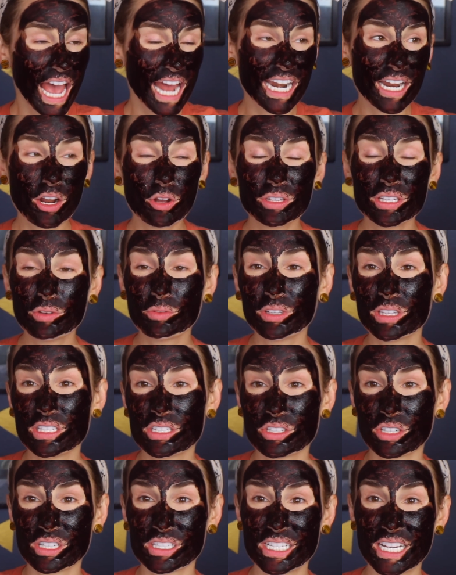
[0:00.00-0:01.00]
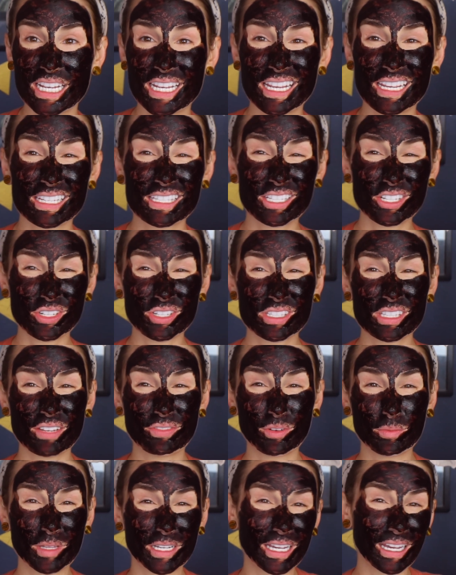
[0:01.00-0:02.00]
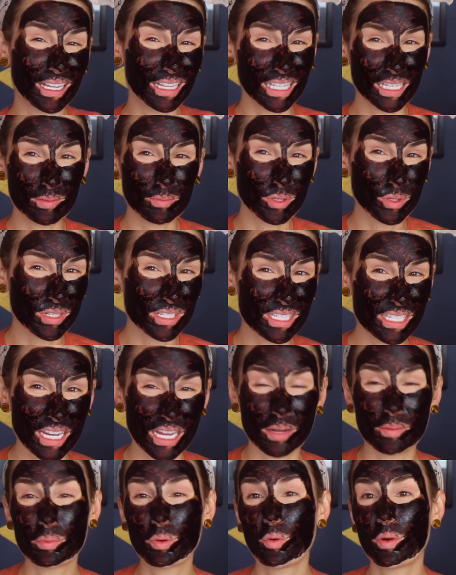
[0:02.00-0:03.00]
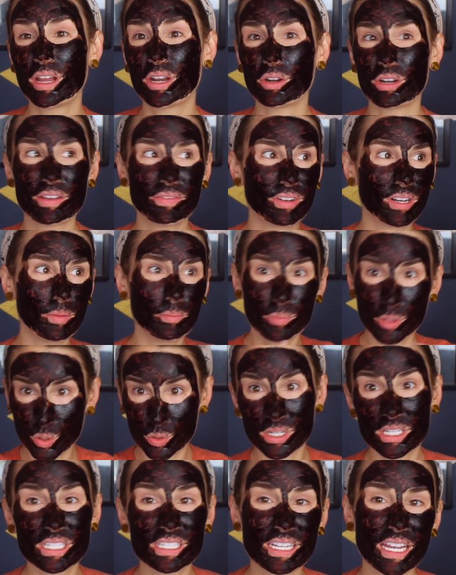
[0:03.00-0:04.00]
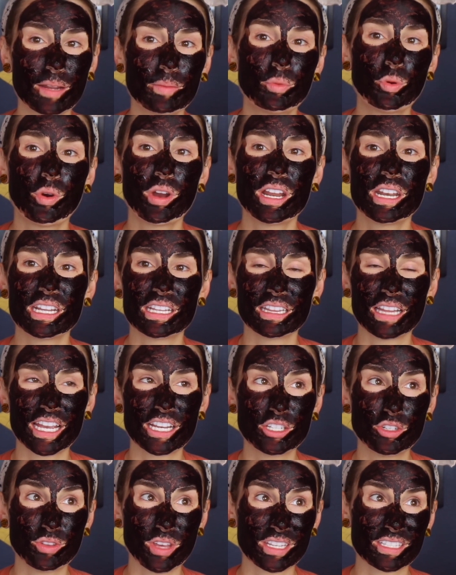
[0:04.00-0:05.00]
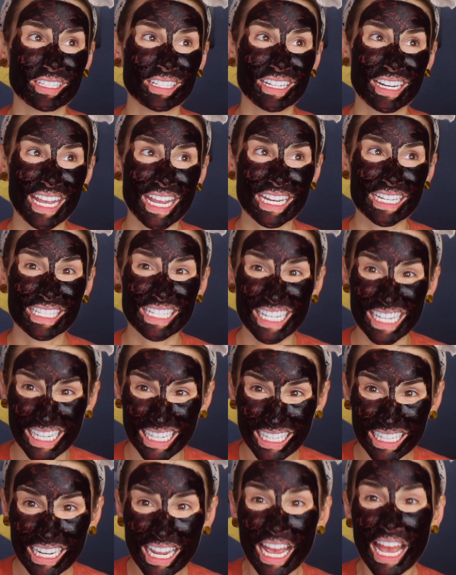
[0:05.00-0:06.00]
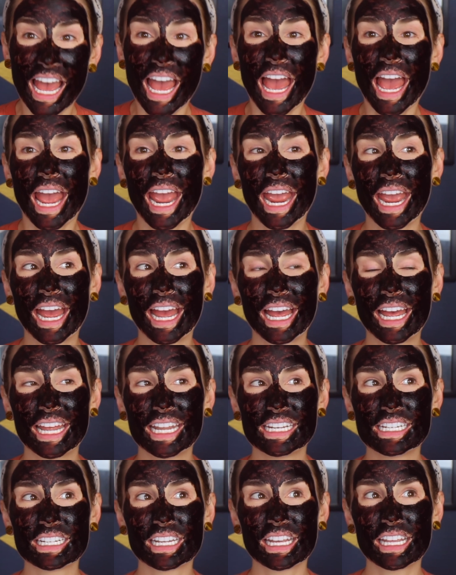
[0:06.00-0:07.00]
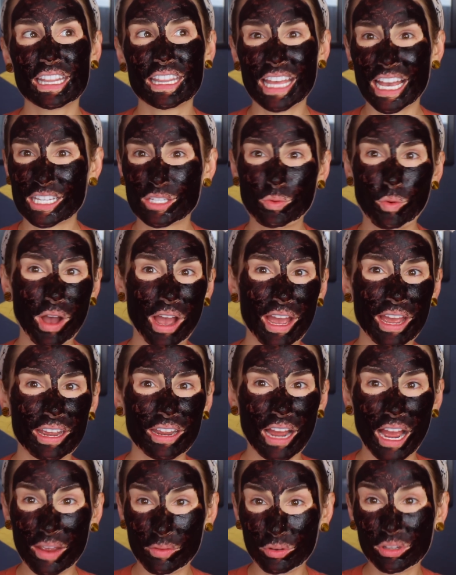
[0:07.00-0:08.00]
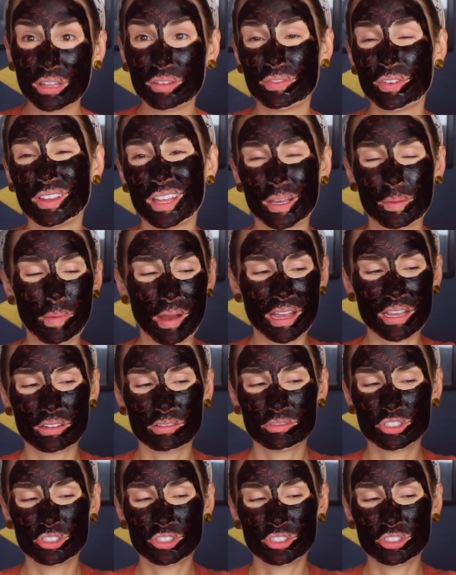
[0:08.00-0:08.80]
And I only really started taking it seriously from like a clean beauty standpoint or even a beauty standpoint in like 2018. And that's why I really feel like my